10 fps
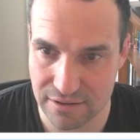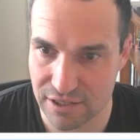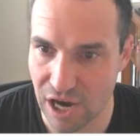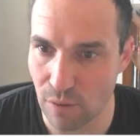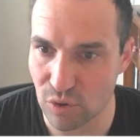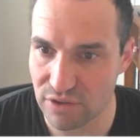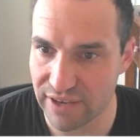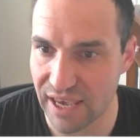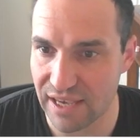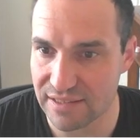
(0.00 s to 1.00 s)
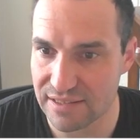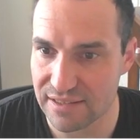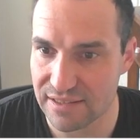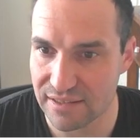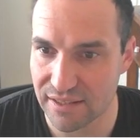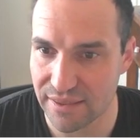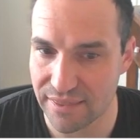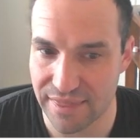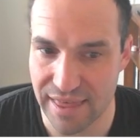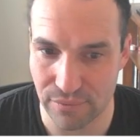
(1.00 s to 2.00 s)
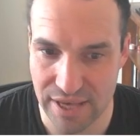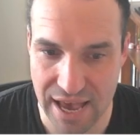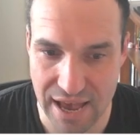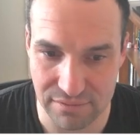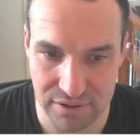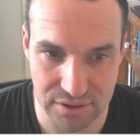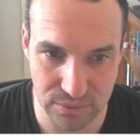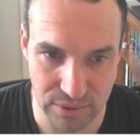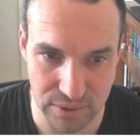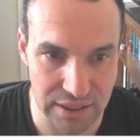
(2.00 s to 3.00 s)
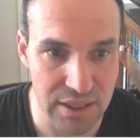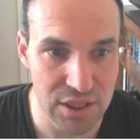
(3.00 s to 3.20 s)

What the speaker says: combos of hands that we have, right?